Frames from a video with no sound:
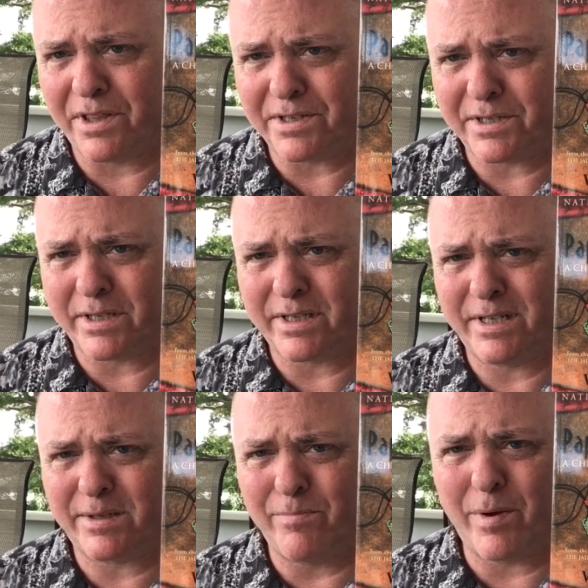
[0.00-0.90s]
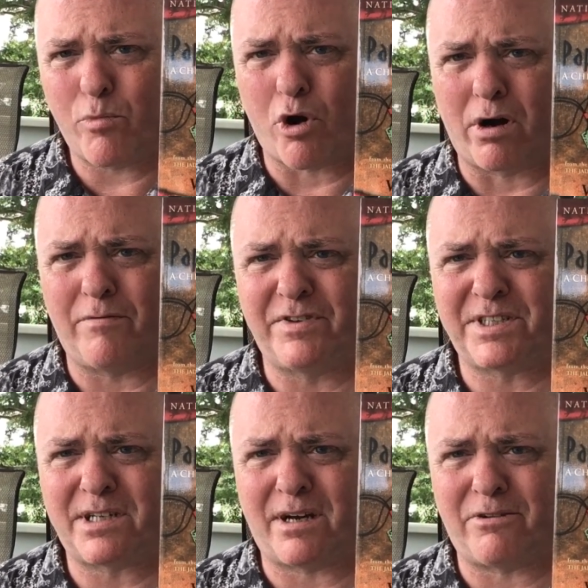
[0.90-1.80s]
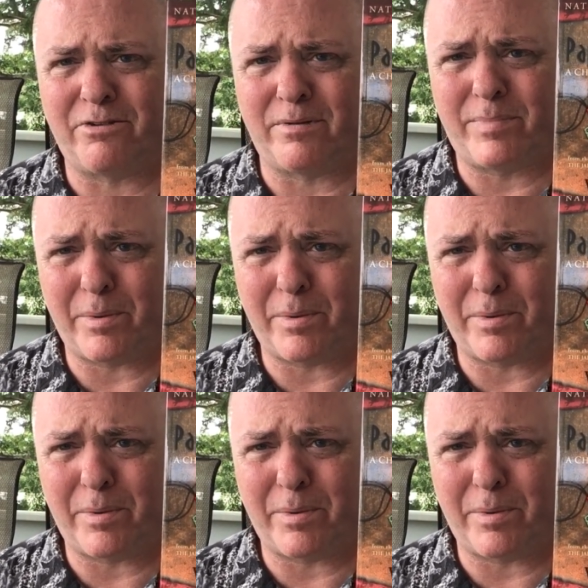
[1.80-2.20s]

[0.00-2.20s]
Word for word: This is his memoir of his childhood,